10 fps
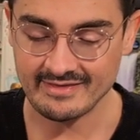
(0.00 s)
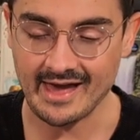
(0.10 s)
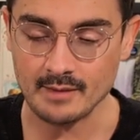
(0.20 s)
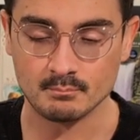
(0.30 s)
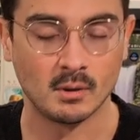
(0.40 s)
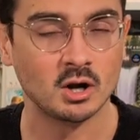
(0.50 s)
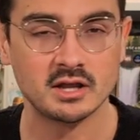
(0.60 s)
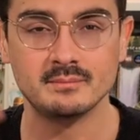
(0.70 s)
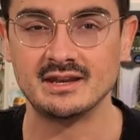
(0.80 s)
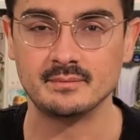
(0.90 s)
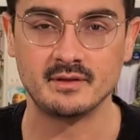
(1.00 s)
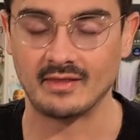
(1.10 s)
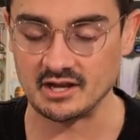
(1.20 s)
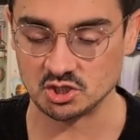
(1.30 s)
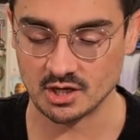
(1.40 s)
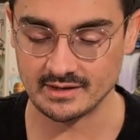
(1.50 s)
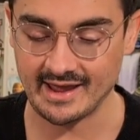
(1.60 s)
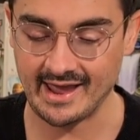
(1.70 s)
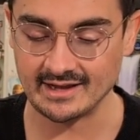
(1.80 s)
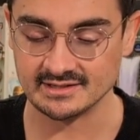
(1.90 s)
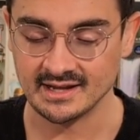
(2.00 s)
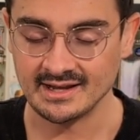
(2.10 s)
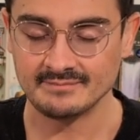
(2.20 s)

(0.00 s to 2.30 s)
that market manipulation, and